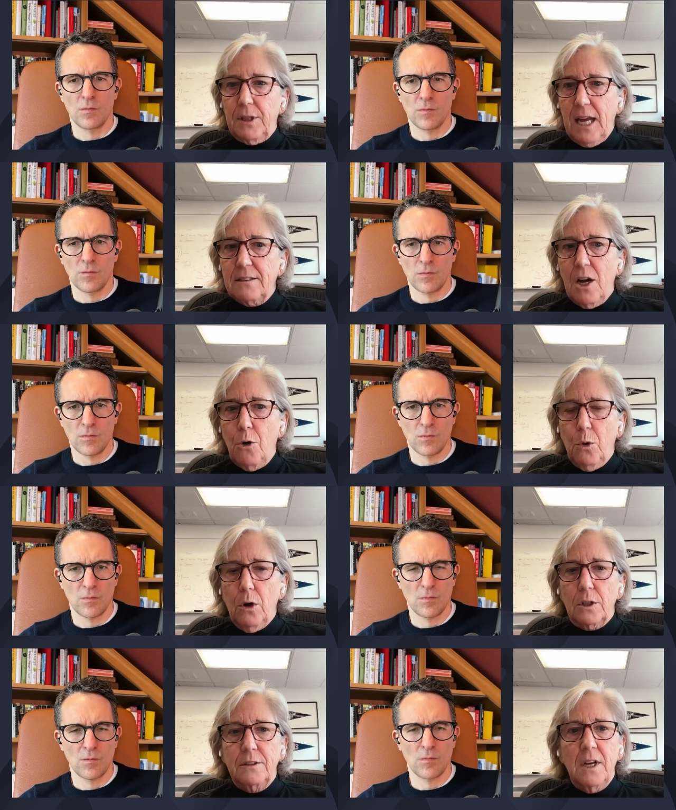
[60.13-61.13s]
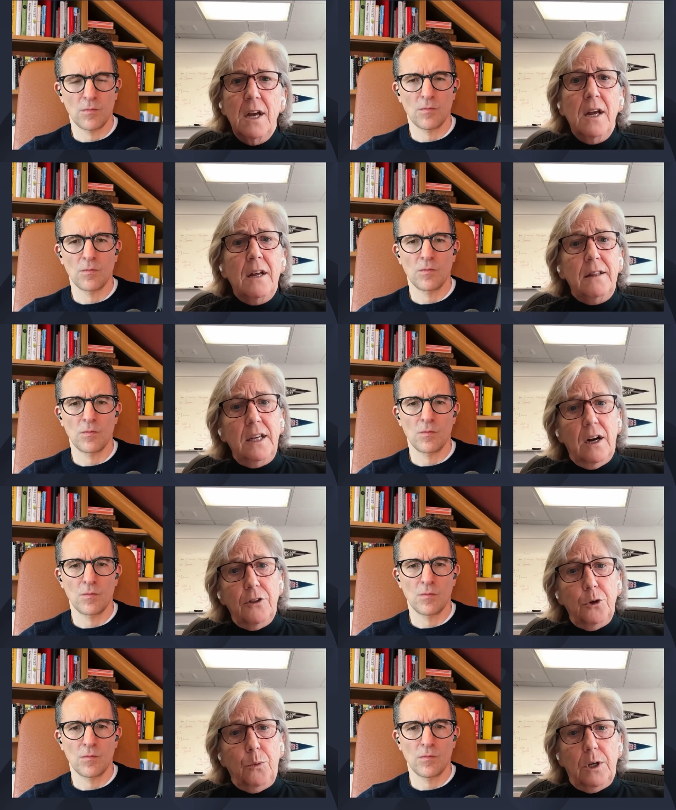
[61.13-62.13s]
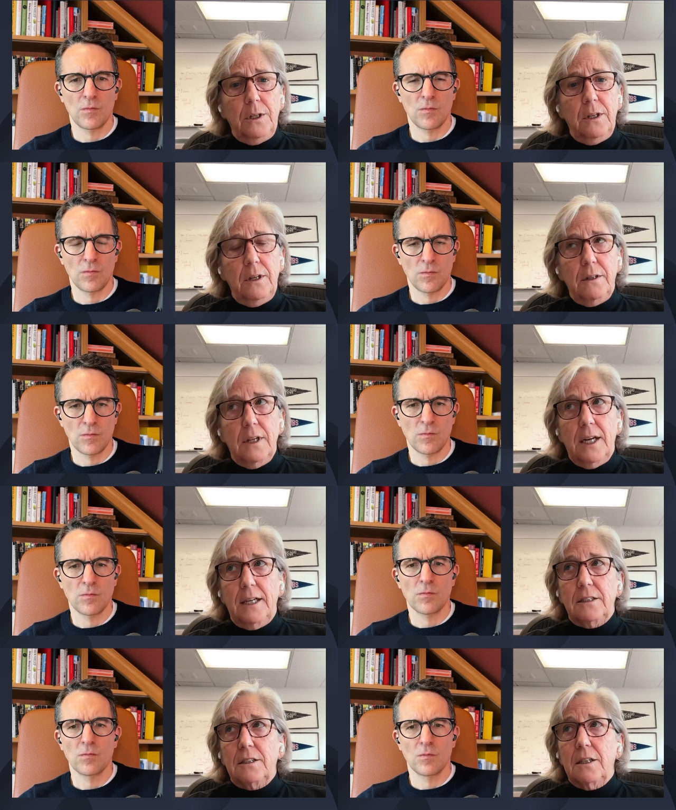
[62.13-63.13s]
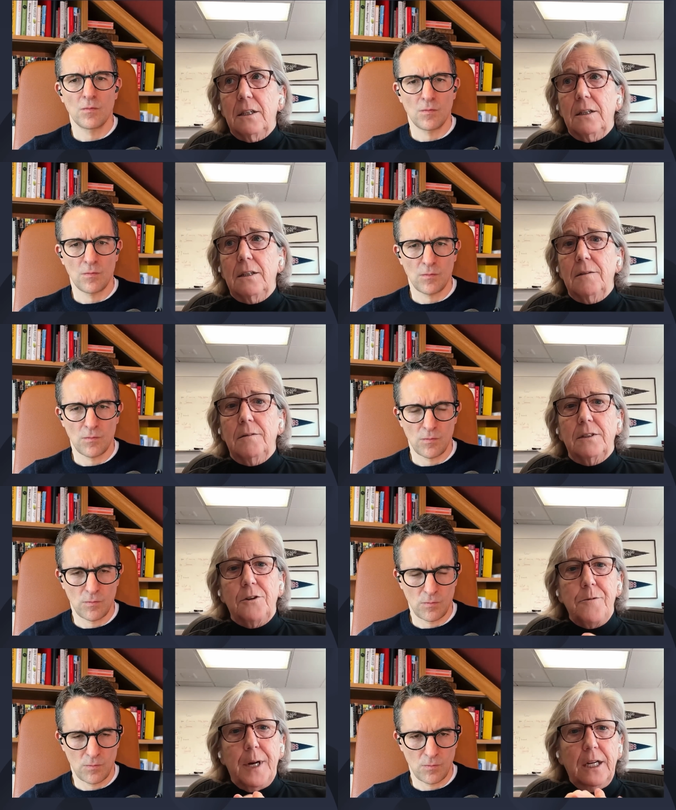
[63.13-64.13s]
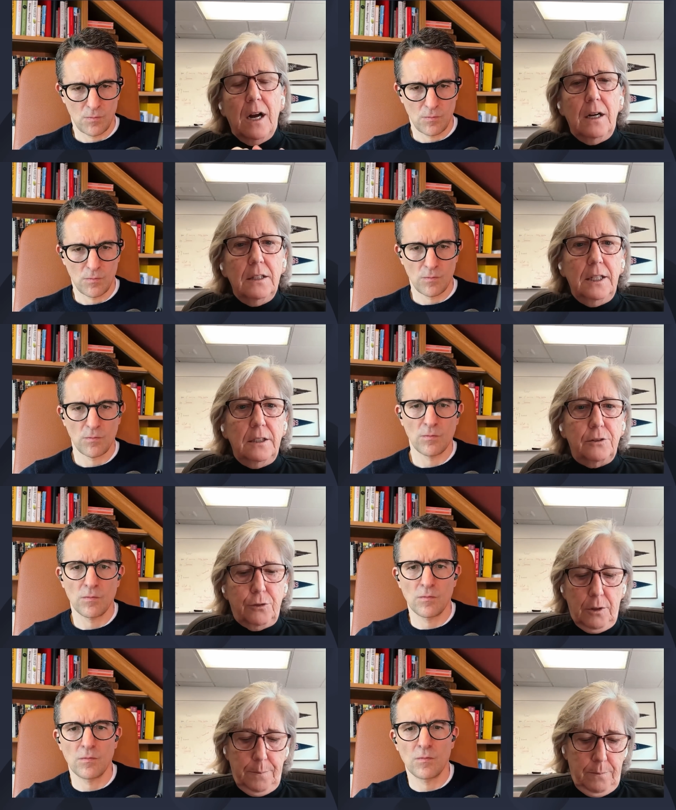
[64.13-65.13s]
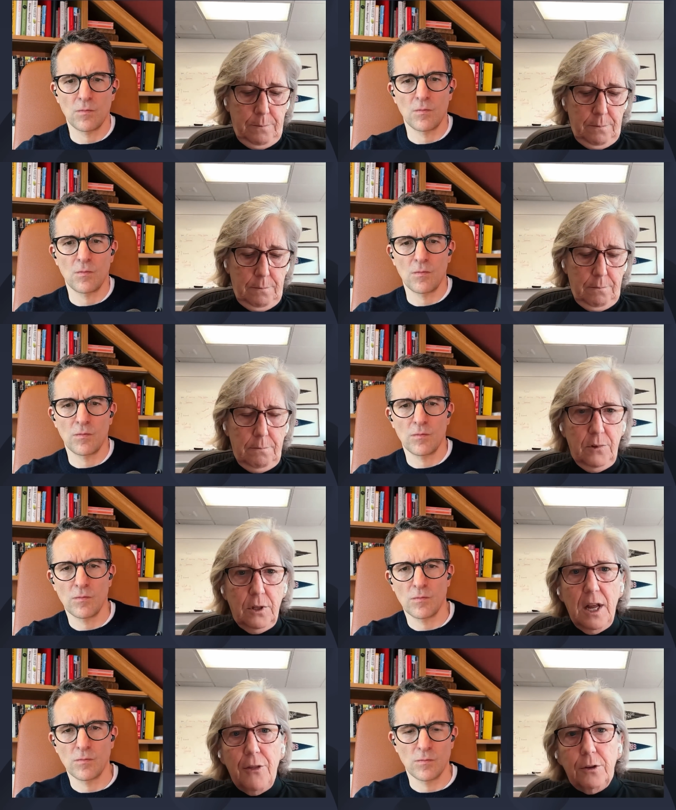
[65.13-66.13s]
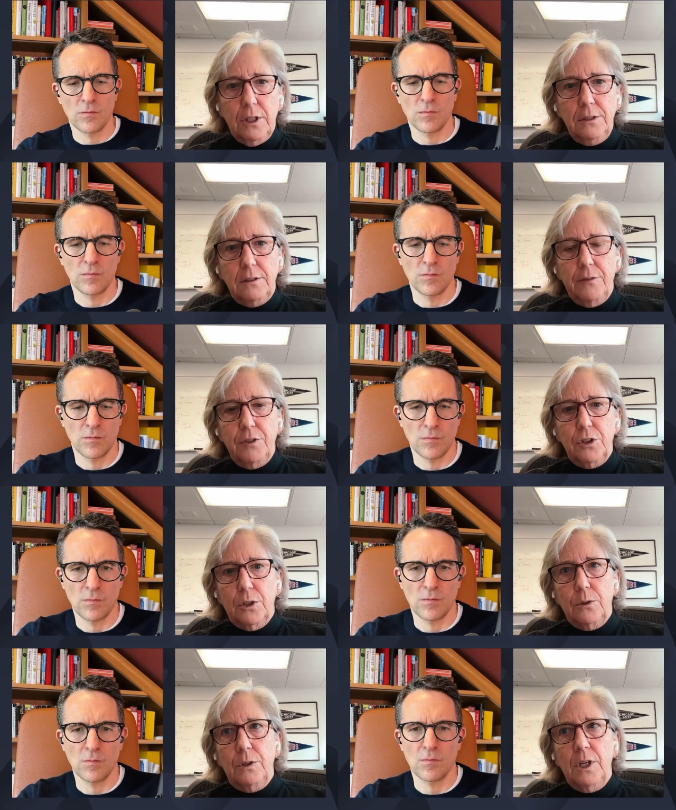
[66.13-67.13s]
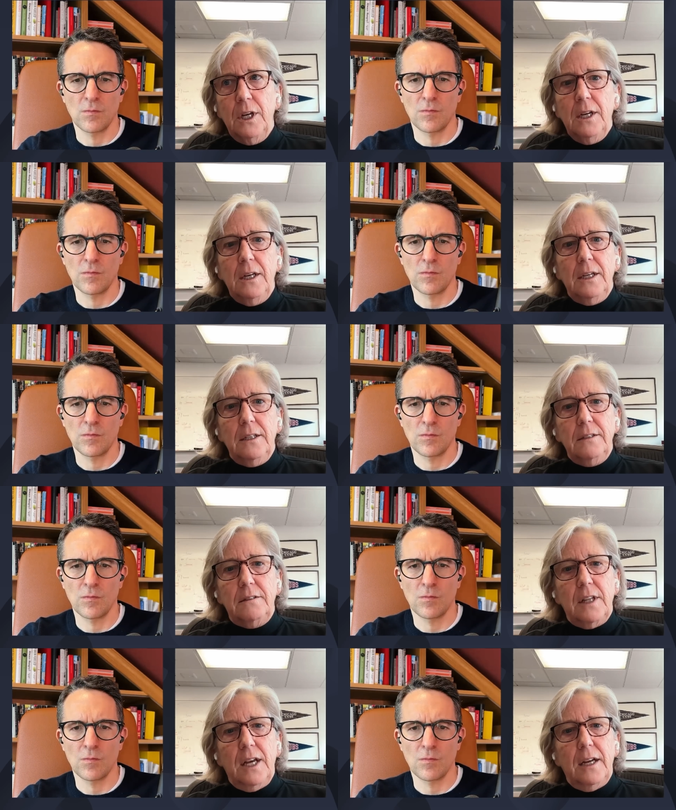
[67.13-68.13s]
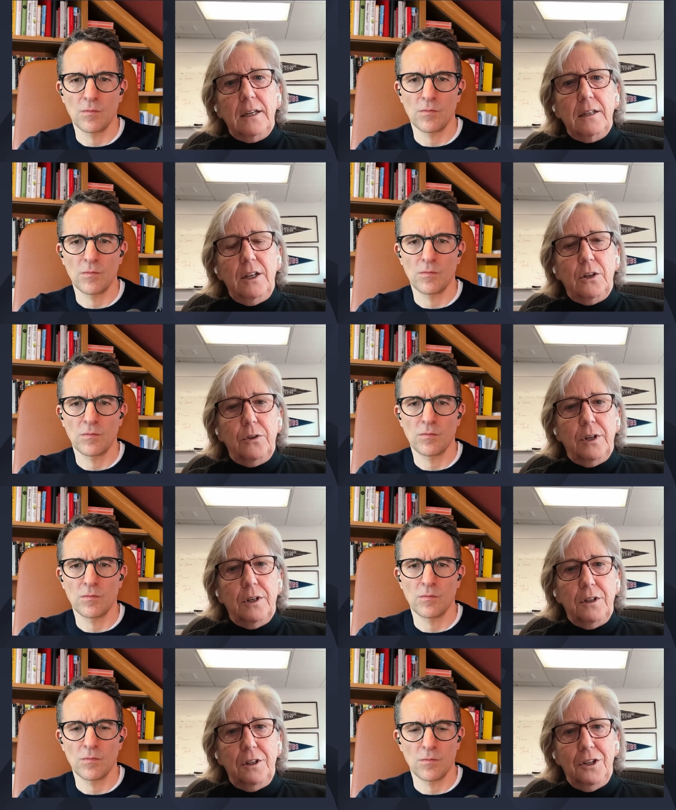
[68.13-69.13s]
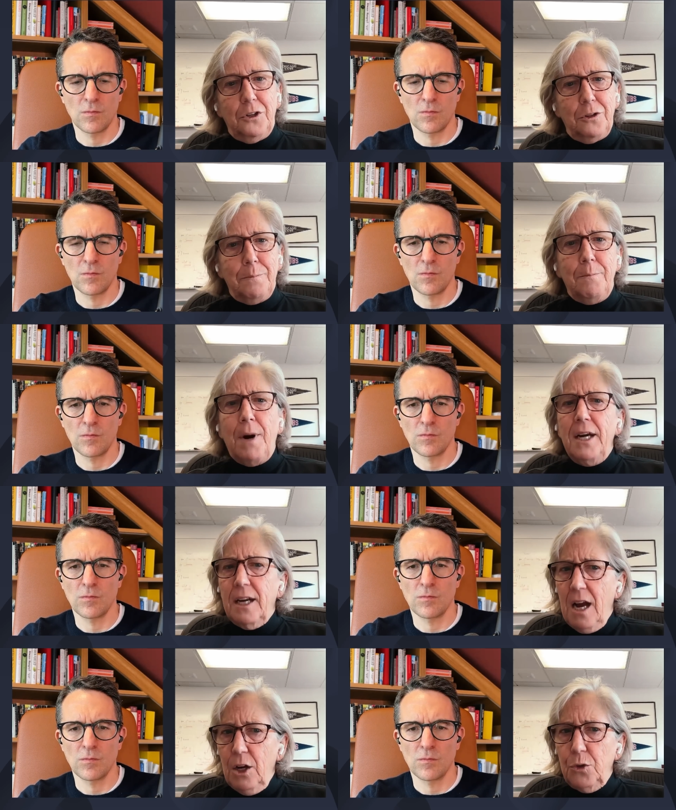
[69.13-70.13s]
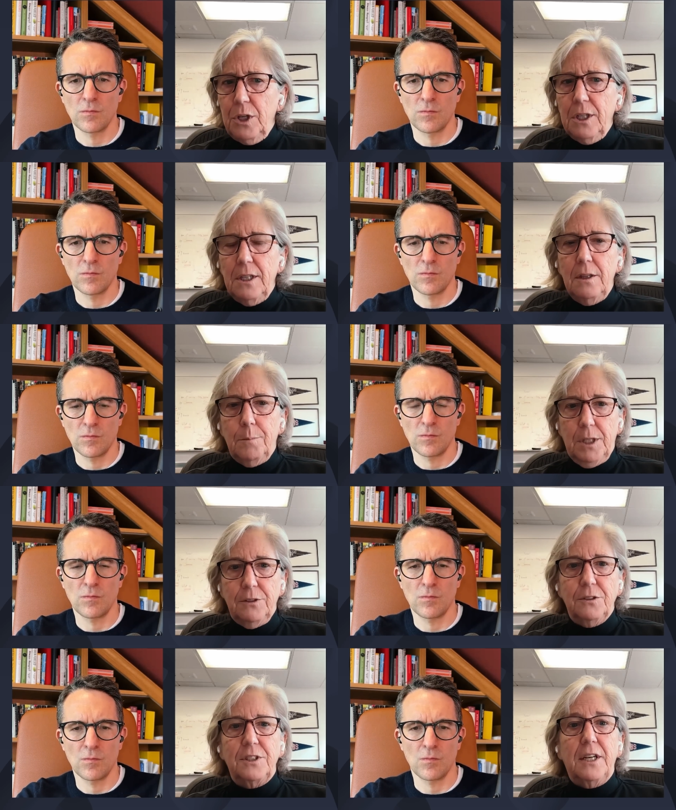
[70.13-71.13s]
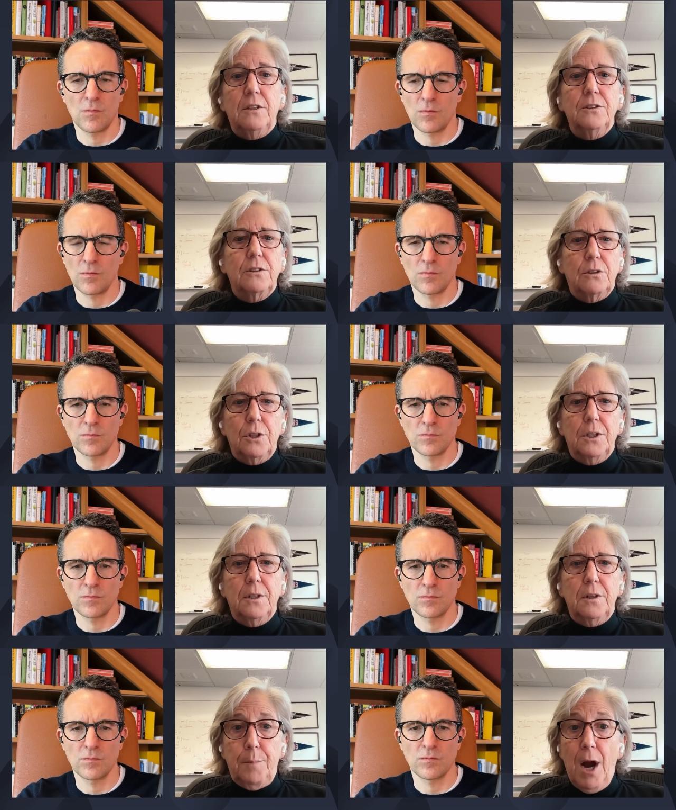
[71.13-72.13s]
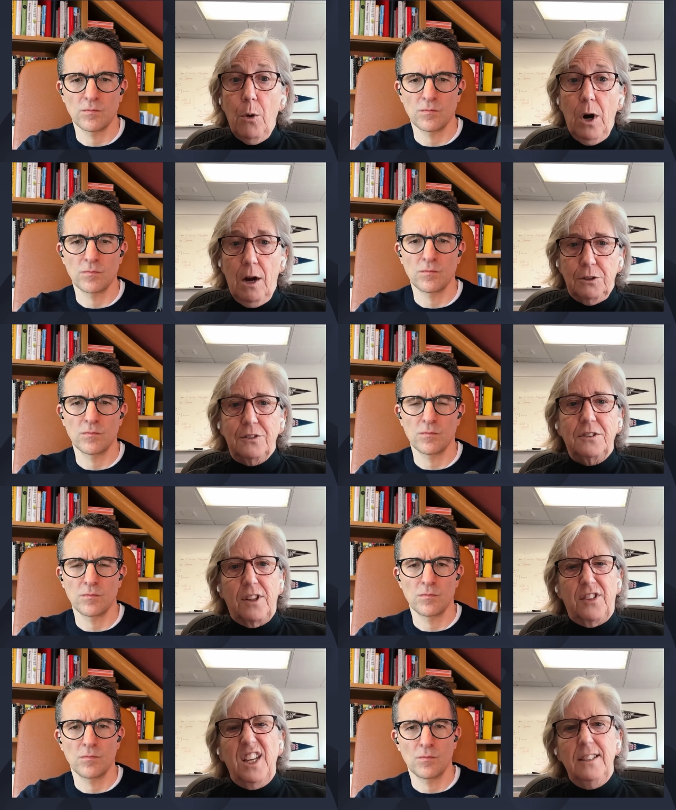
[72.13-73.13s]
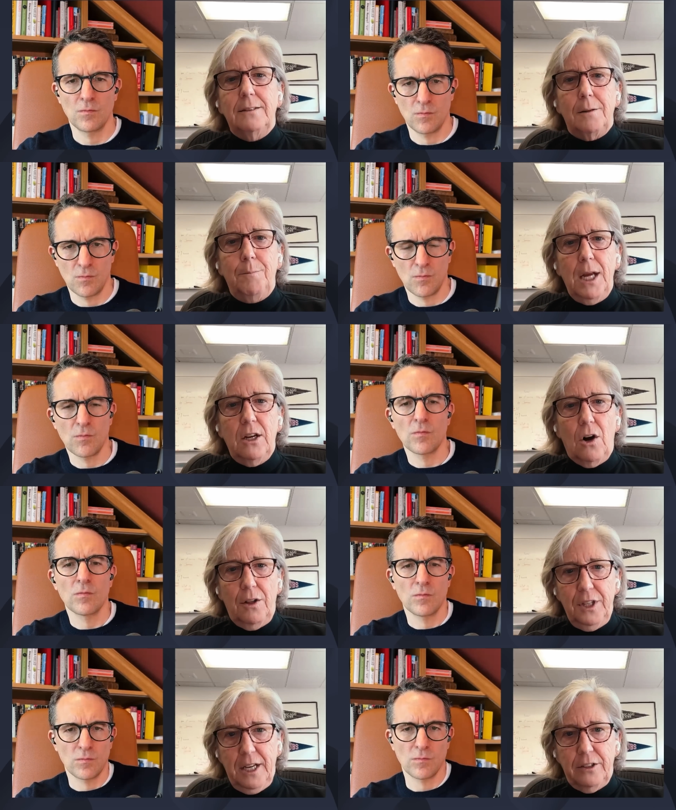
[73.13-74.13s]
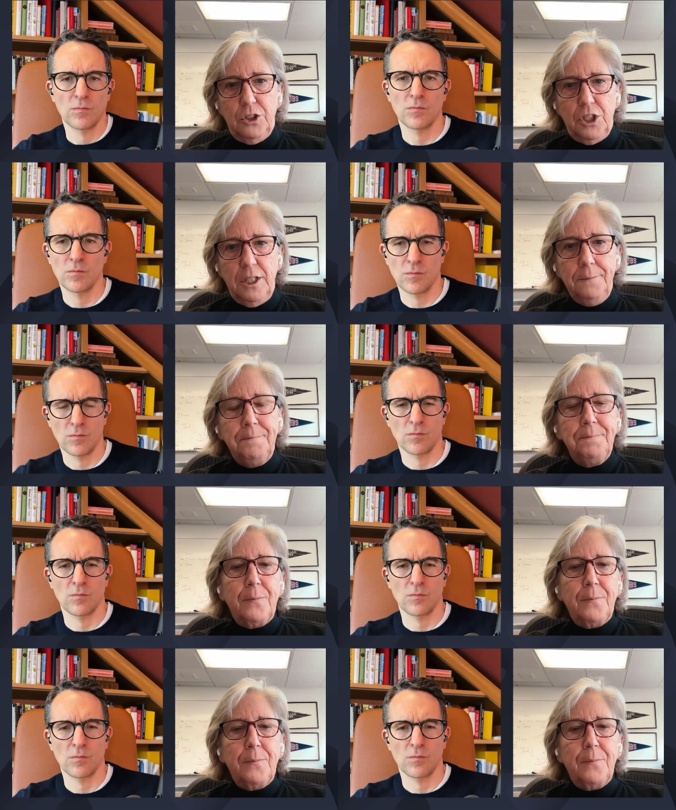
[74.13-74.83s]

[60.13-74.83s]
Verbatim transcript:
Speaker 1: but that's how it works. The other one that uh, some of my colleagues from the Netherlands have shown is that you know the you know the mitochondria in the muscle cells, so the the powerhouses, the things that make all the energy,